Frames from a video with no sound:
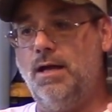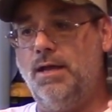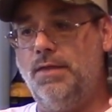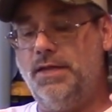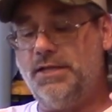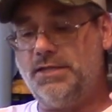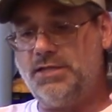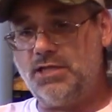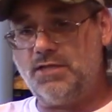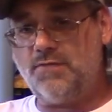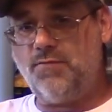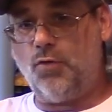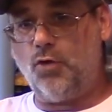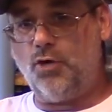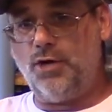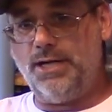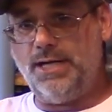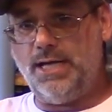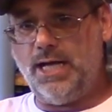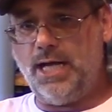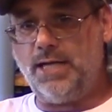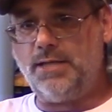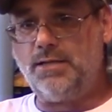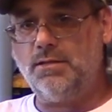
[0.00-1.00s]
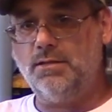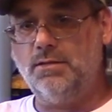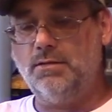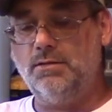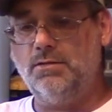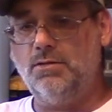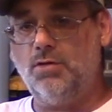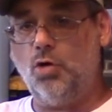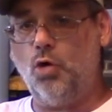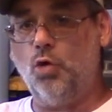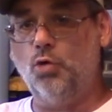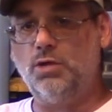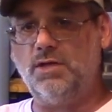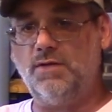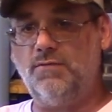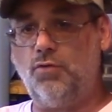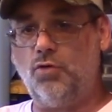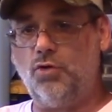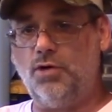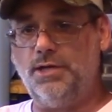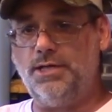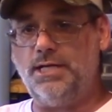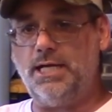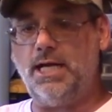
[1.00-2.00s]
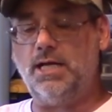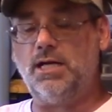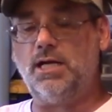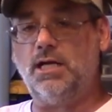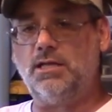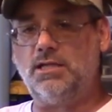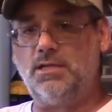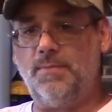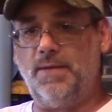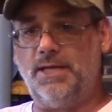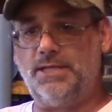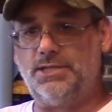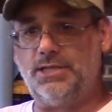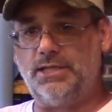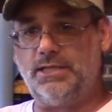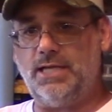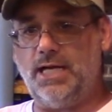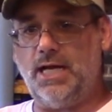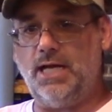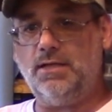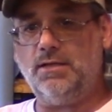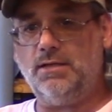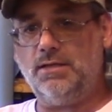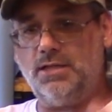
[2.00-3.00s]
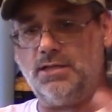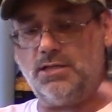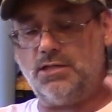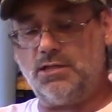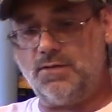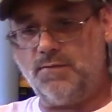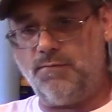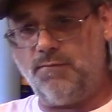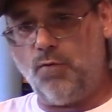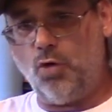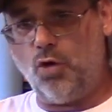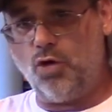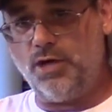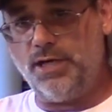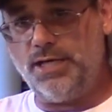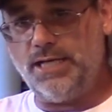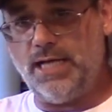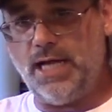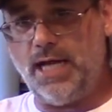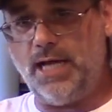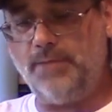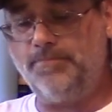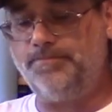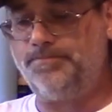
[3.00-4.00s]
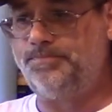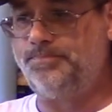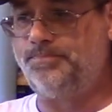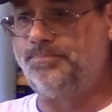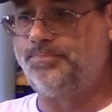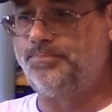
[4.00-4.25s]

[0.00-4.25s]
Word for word: This is foreign debt, only foreign debt, not domestic debt. This is foreign debt